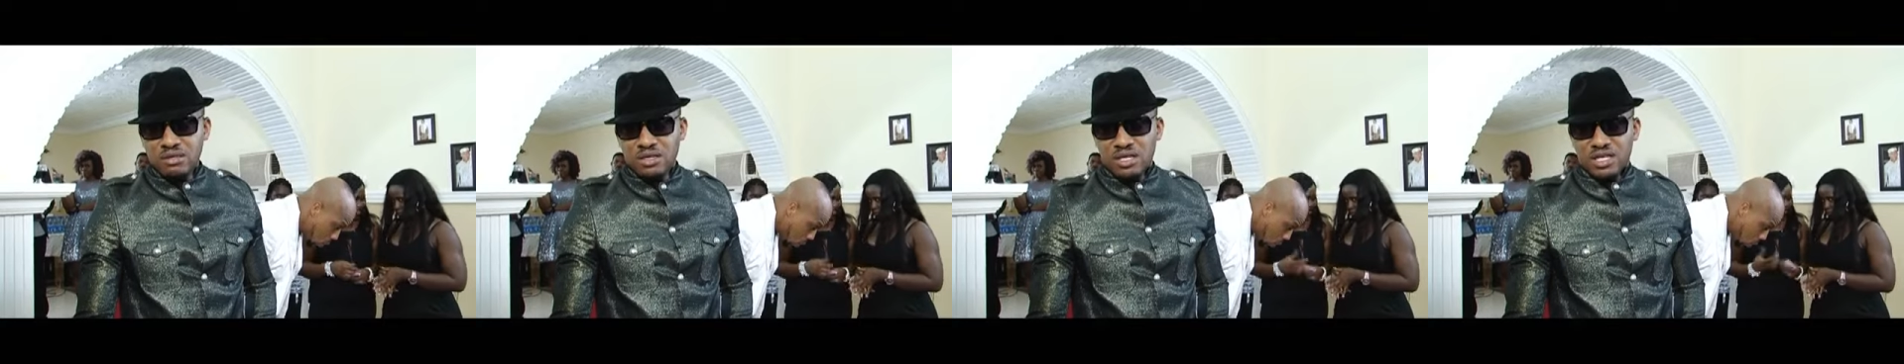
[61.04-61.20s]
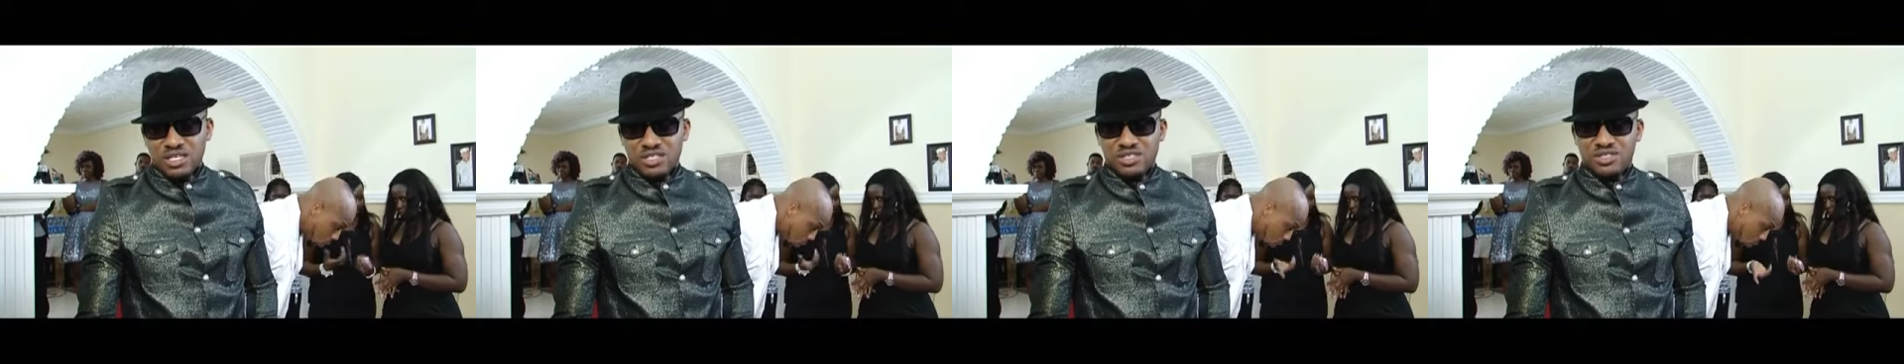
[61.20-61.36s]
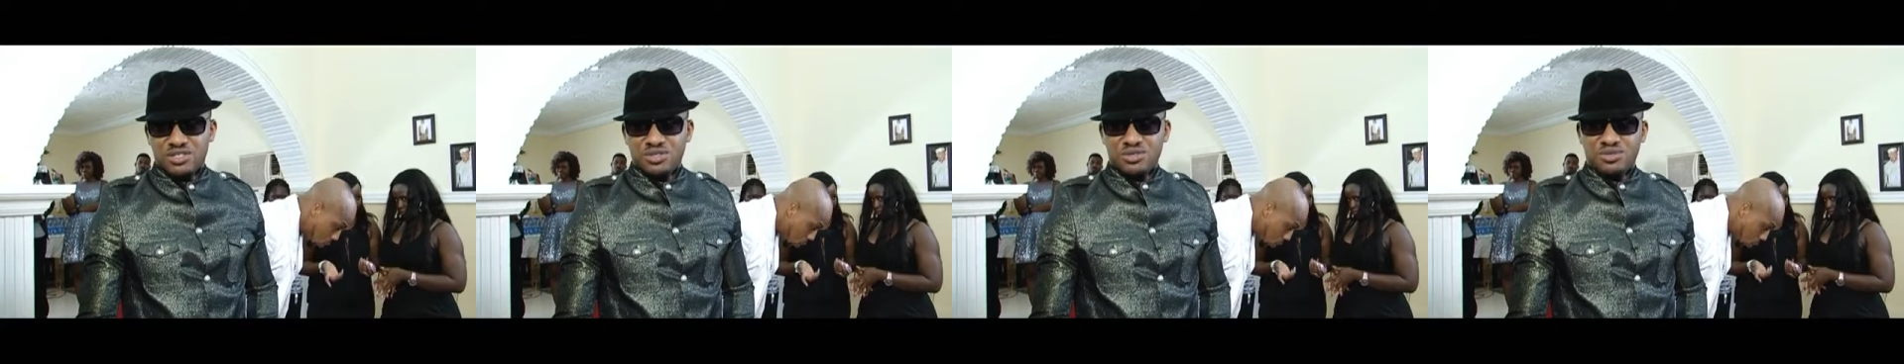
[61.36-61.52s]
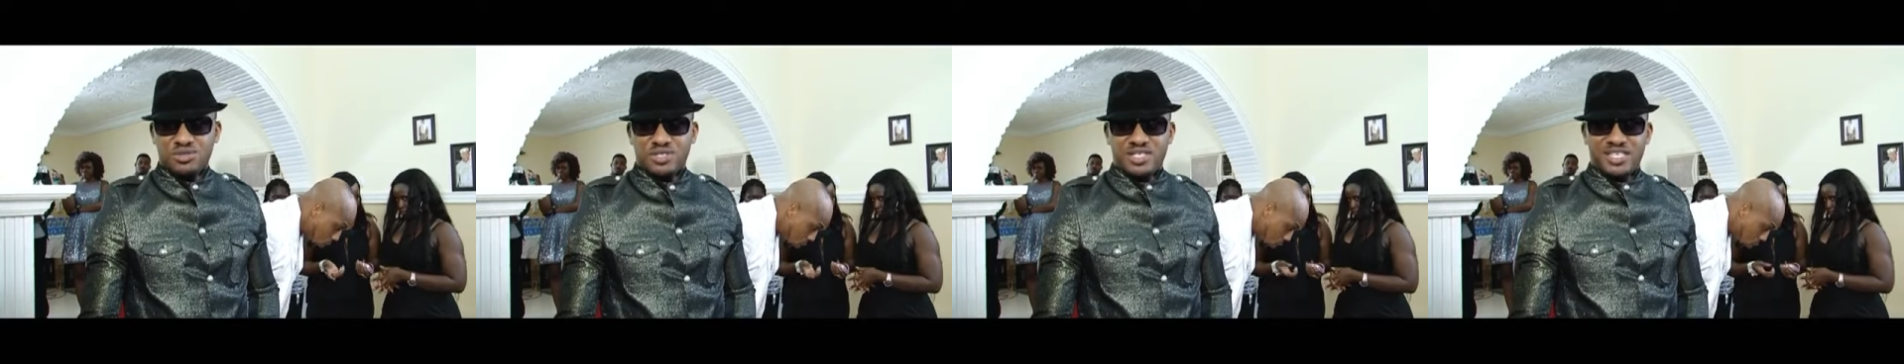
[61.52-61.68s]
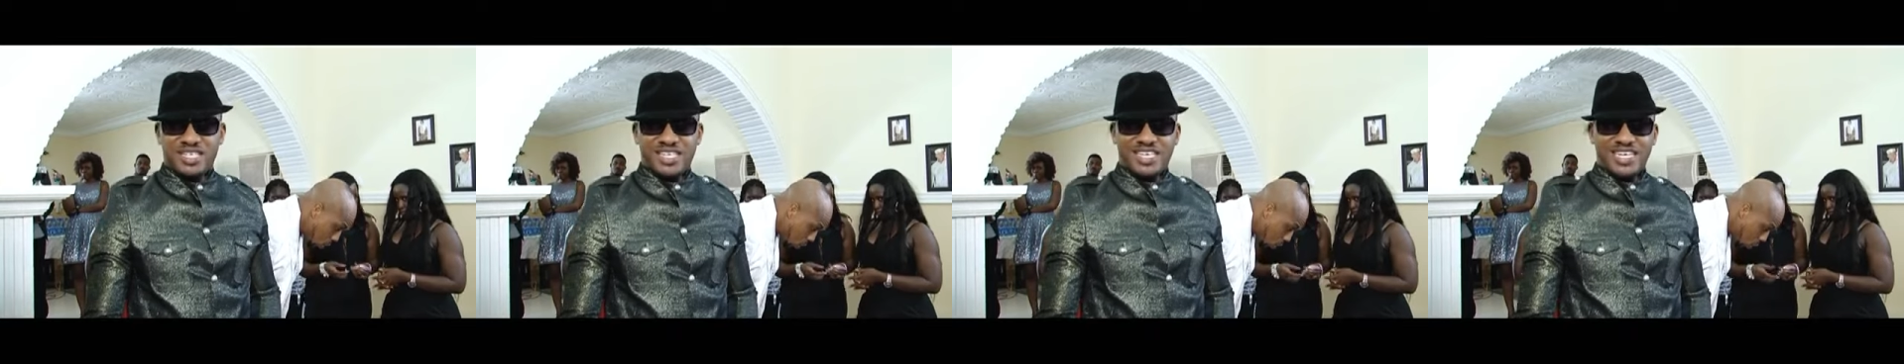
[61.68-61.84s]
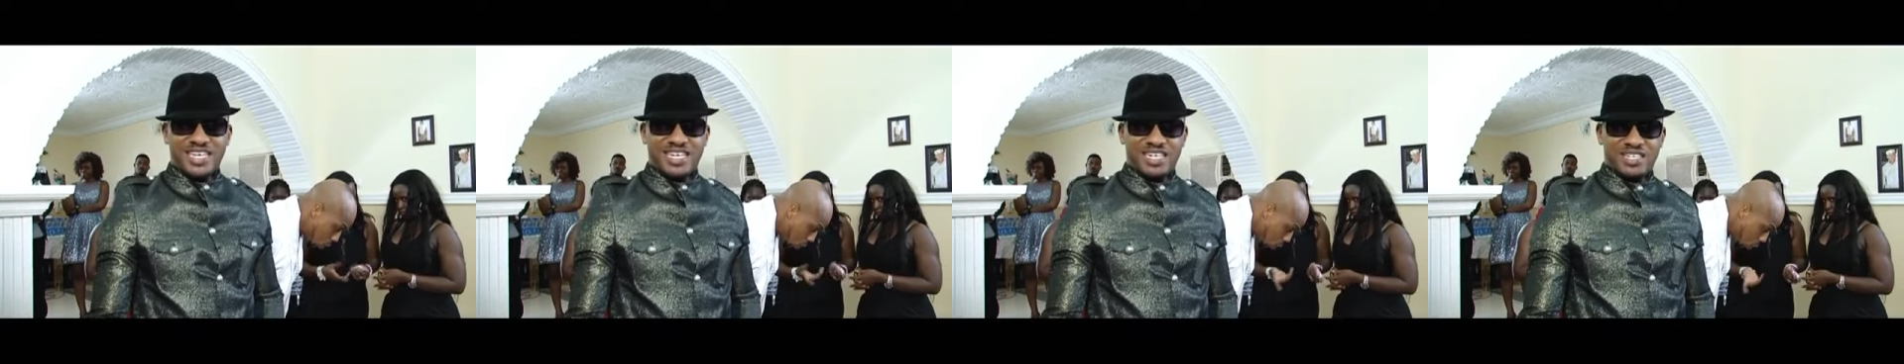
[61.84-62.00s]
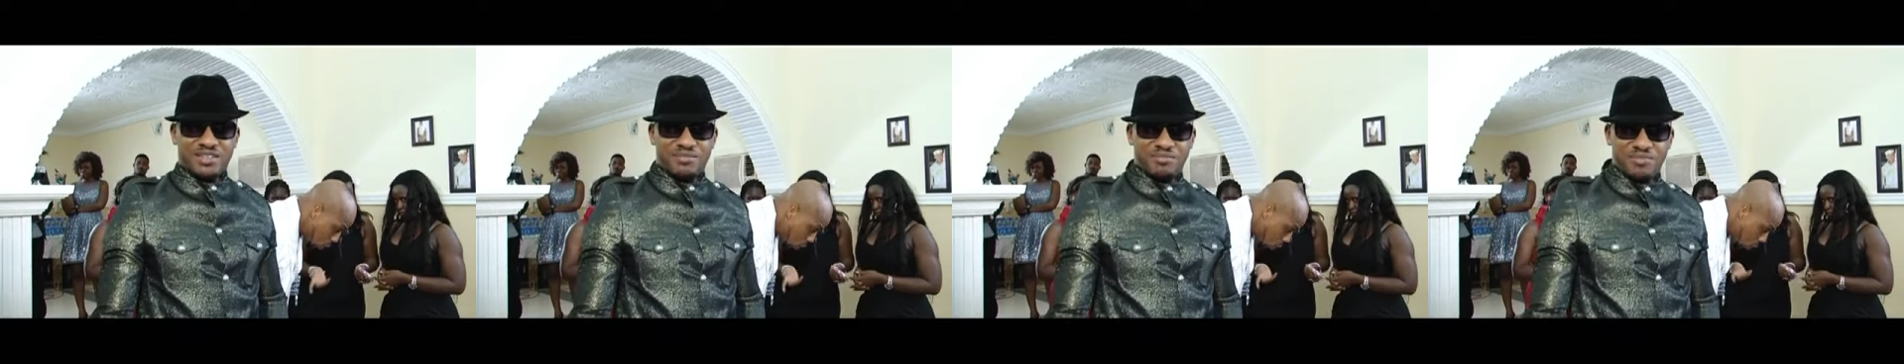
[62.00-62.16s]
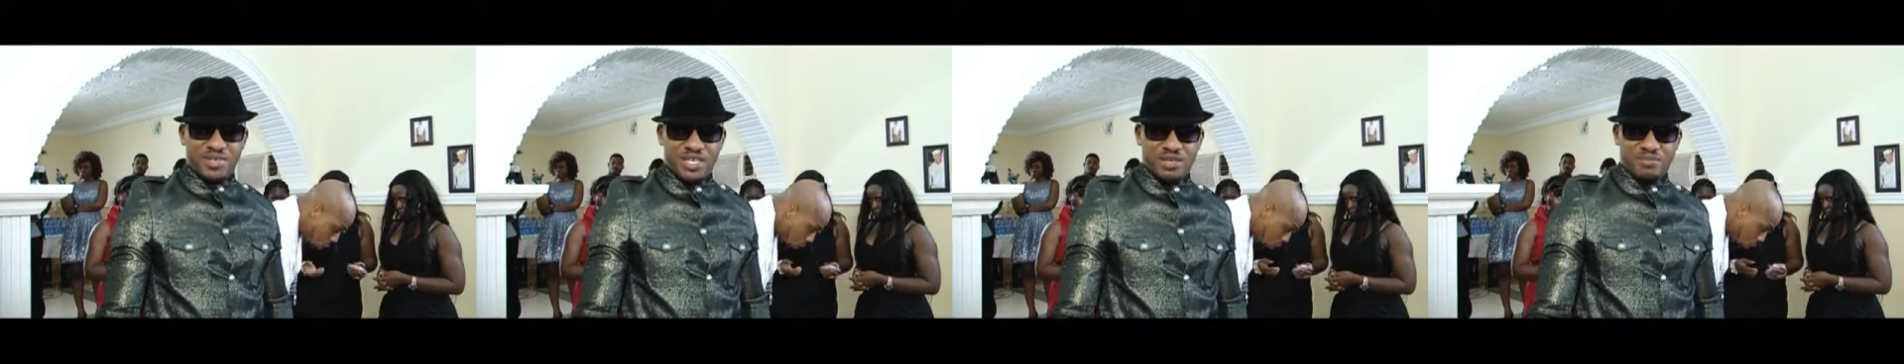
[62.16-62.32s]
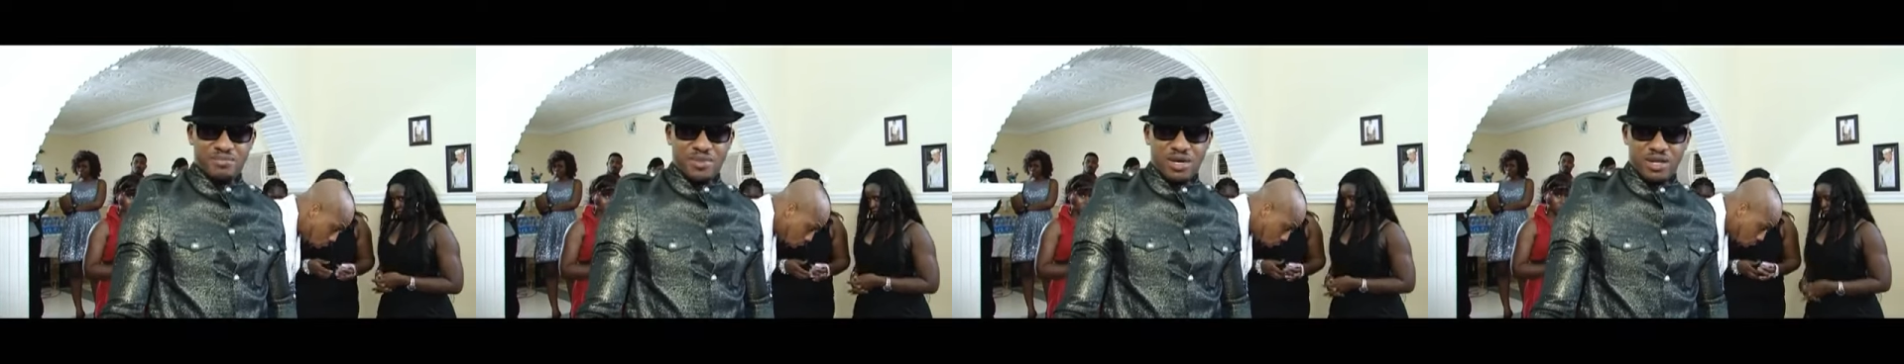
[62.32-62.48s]
Are you kidding me,
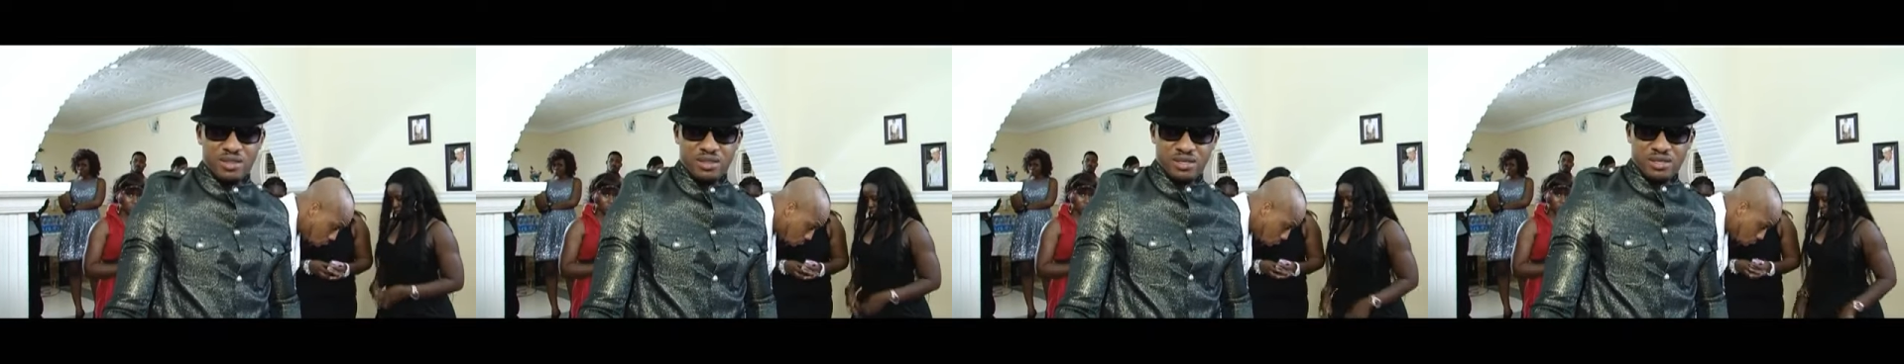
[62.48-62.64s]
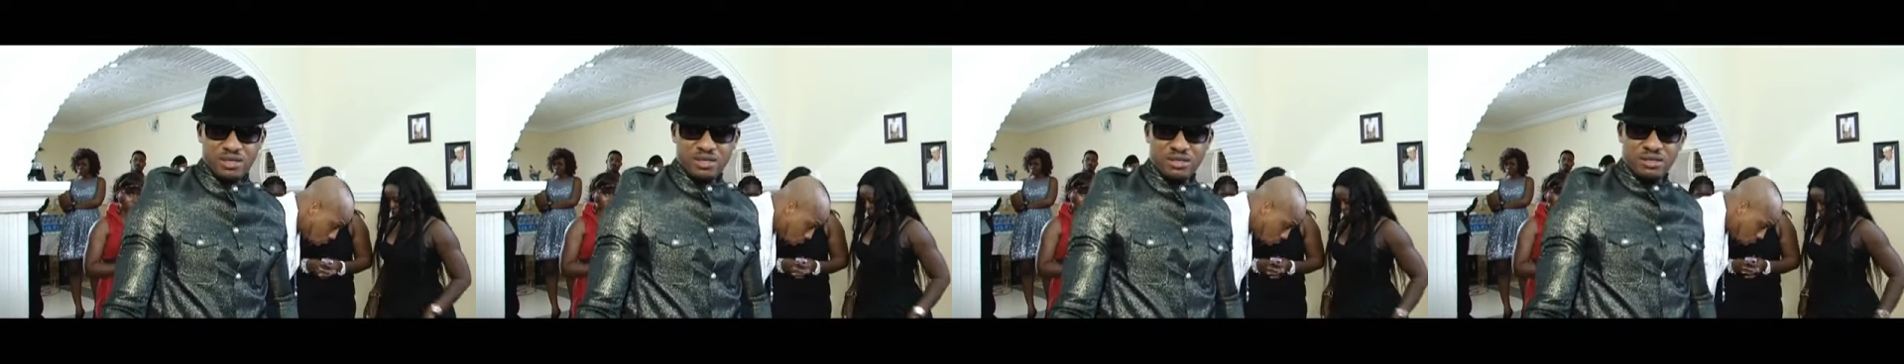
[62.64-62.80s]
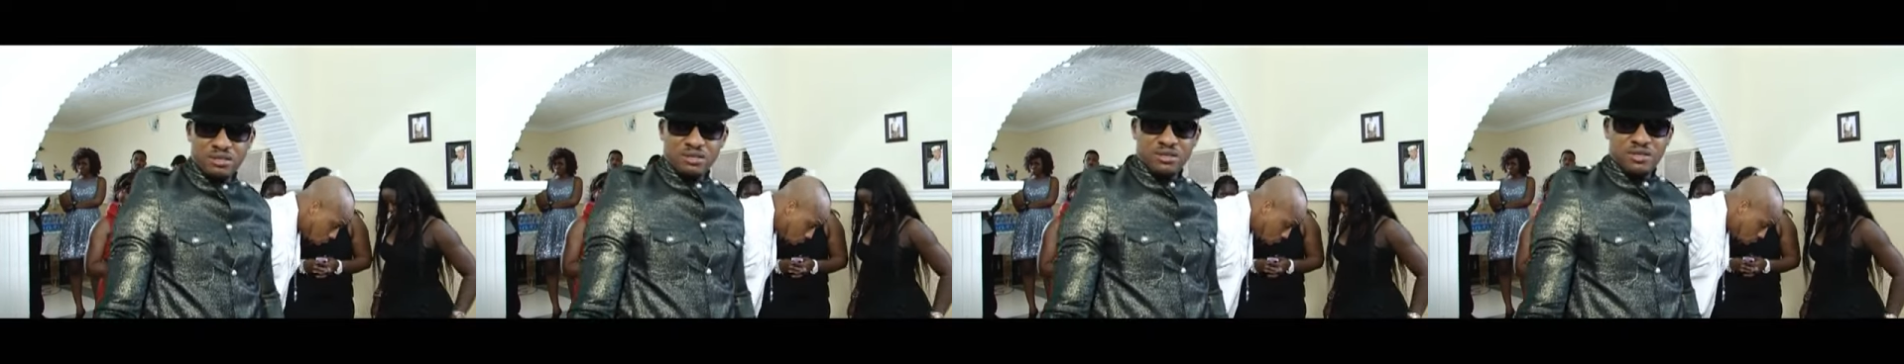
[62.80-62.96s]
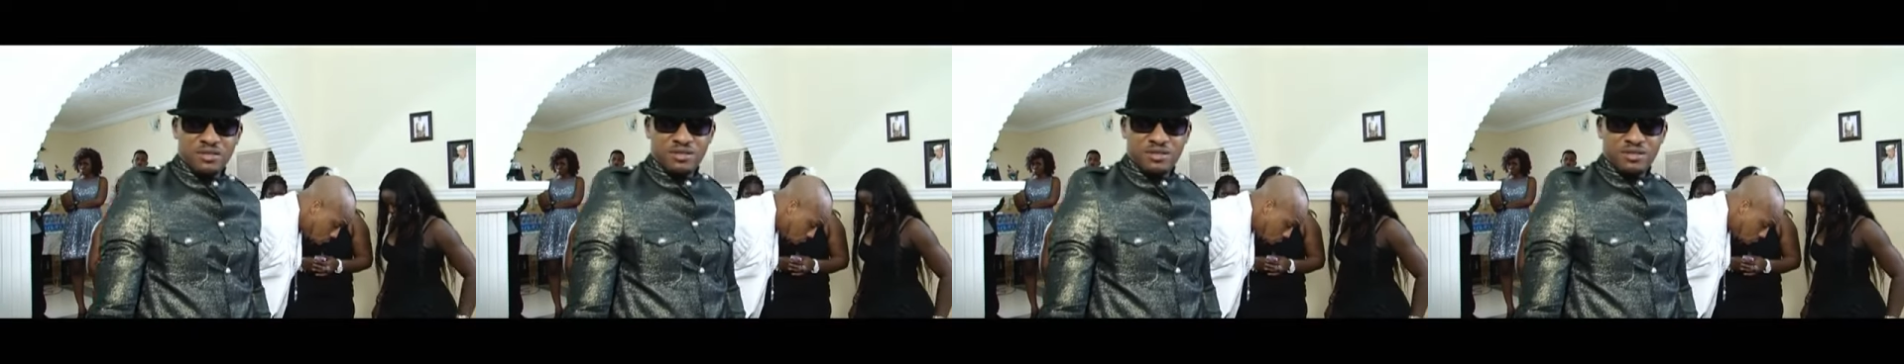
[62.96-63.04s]
Mother?